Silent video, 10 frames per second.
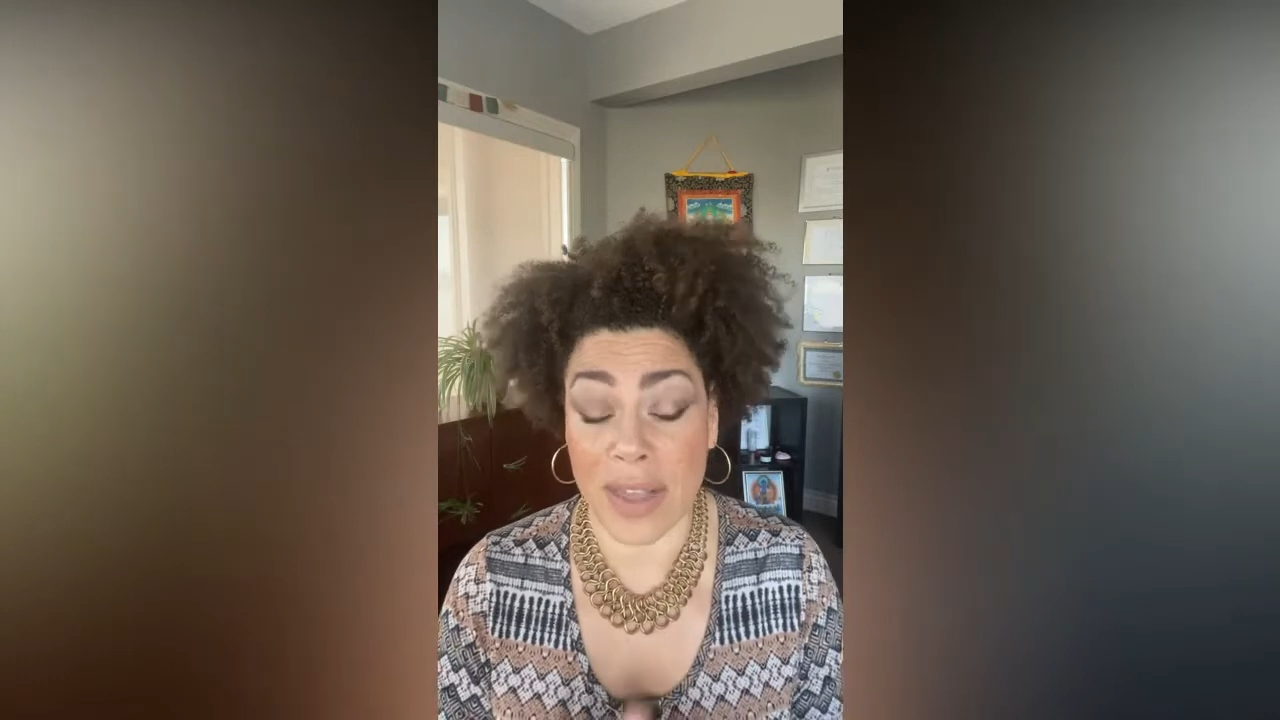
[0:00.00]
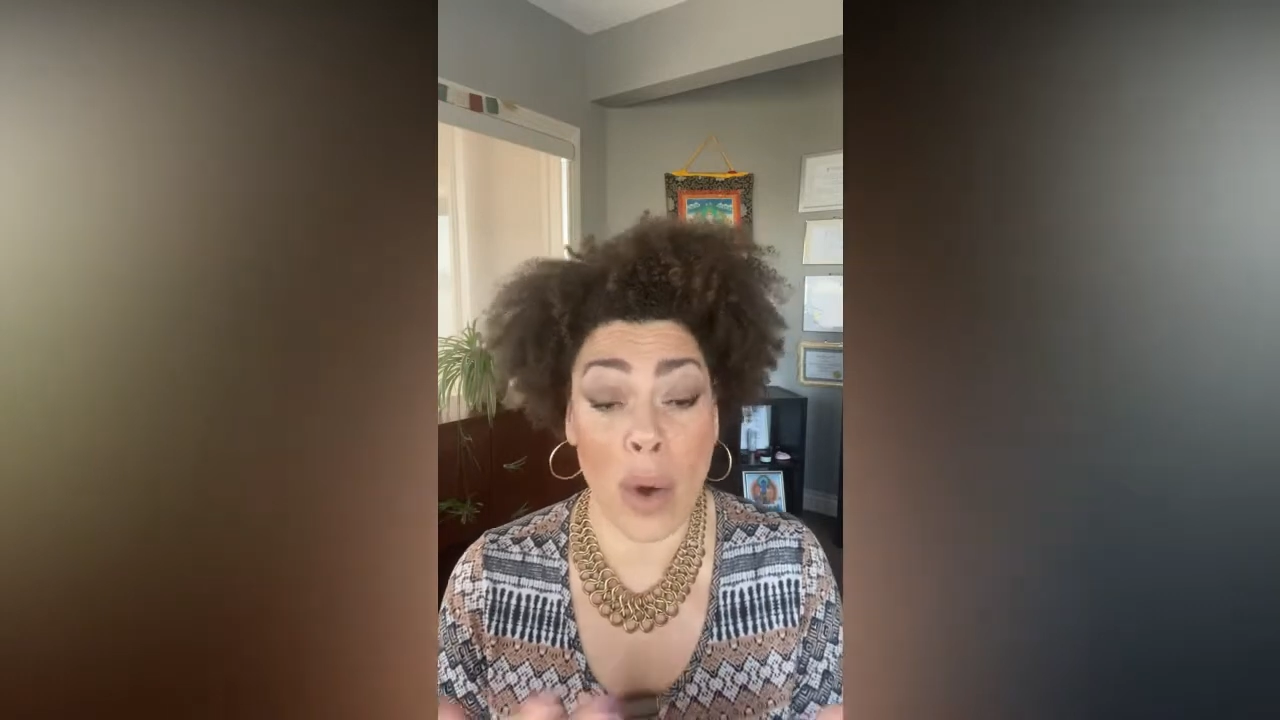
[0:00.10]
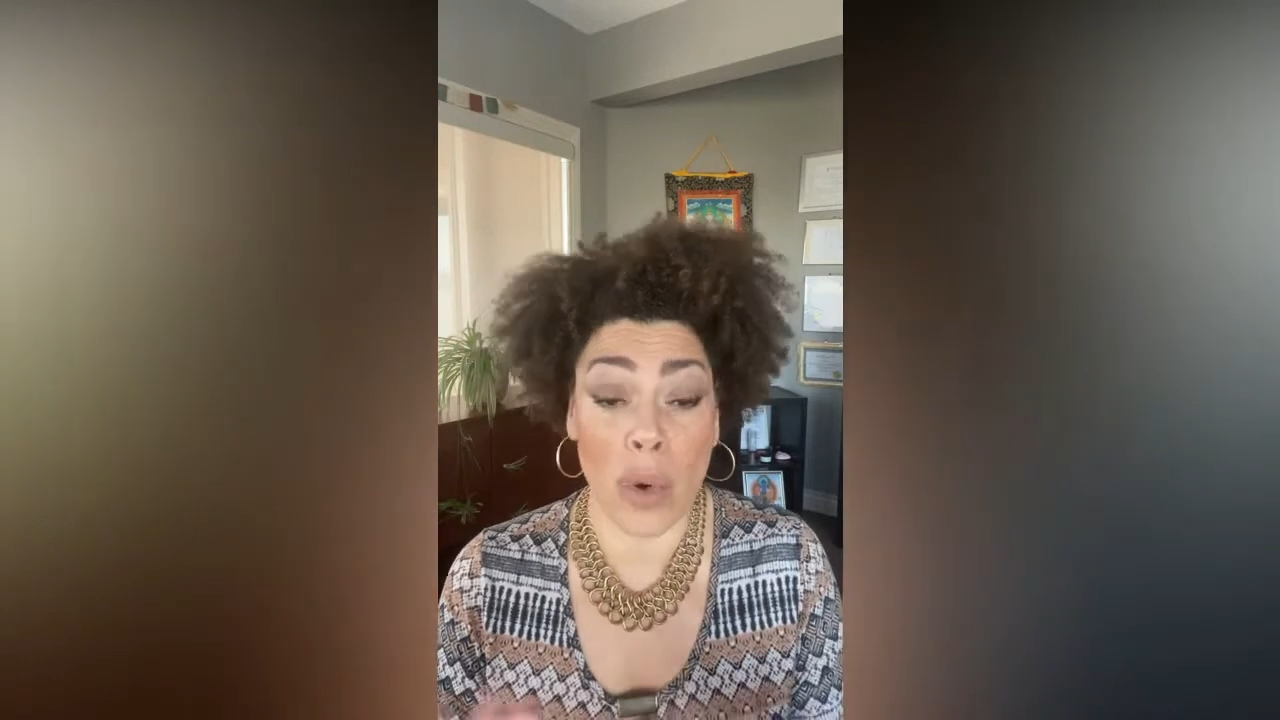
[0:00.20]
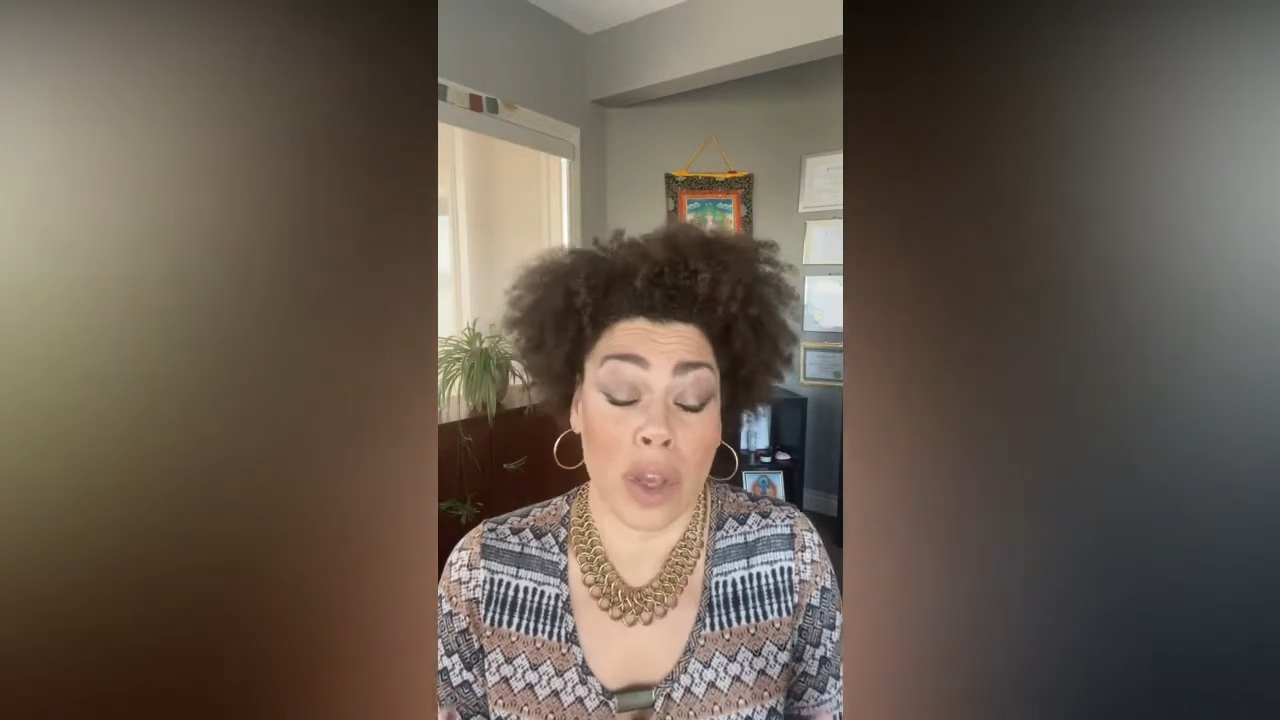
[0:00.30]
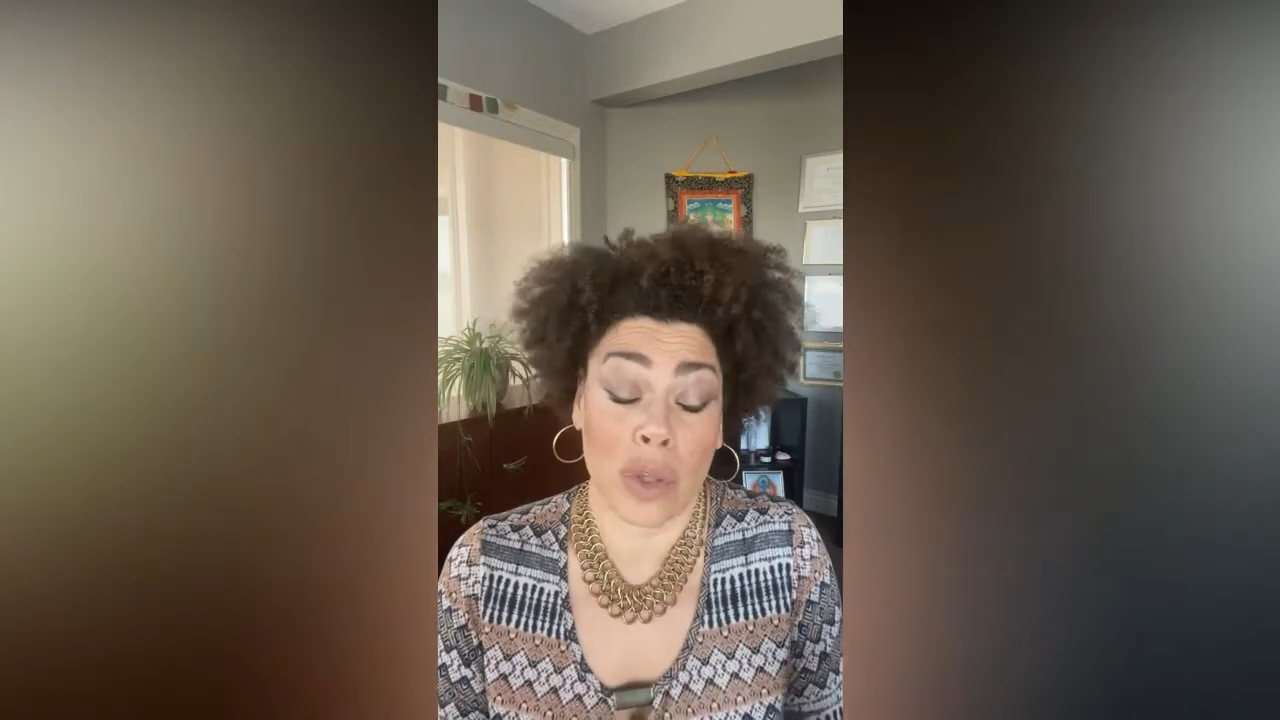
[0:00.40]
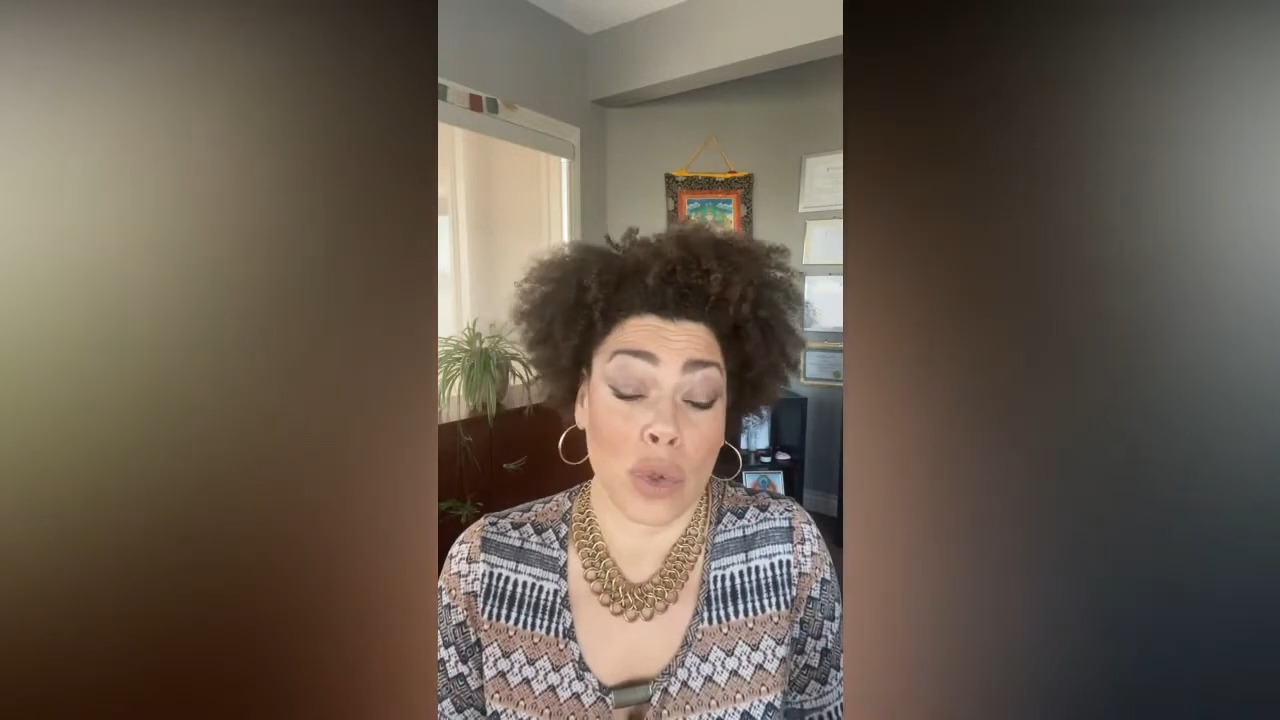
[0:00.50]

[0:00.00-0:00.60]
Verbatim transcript: that is